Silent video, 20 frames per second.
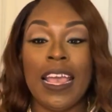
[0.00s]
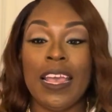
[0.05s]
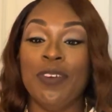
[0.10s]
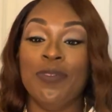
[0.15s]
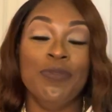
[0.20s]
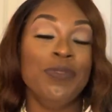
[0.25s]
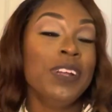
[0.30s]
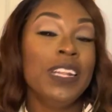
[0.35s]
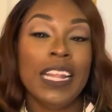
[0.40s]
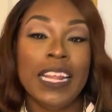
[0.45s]
It
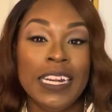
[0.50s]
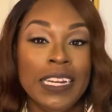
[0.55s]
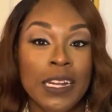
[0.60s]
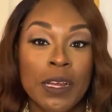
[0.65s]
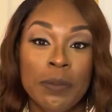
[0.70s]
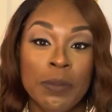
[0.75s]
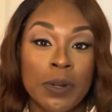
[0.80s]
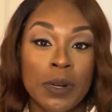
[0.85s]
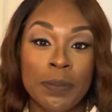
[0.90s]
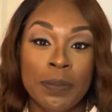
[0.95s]
really ain't
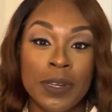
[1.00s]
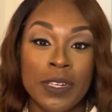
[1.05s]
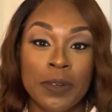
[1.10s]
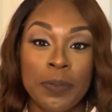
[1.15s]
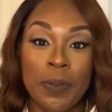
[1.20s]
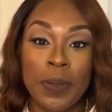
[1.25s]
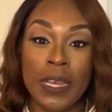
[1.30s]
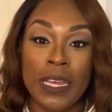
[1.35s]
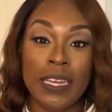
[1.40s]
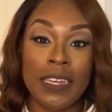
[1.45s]
no
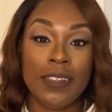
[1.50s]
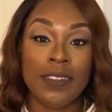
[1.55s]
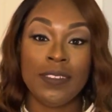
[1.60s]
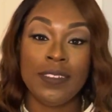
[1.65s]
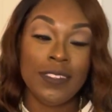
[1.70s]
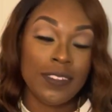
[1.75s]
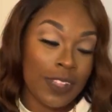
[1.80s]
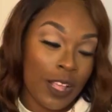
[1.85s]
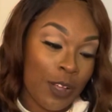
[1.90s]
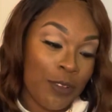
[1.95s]
motherfucking pants.
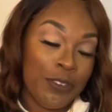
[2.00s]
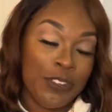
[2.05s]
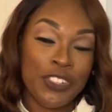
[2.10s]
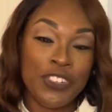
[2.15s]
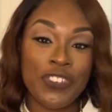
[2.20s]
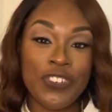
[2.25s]
It's the only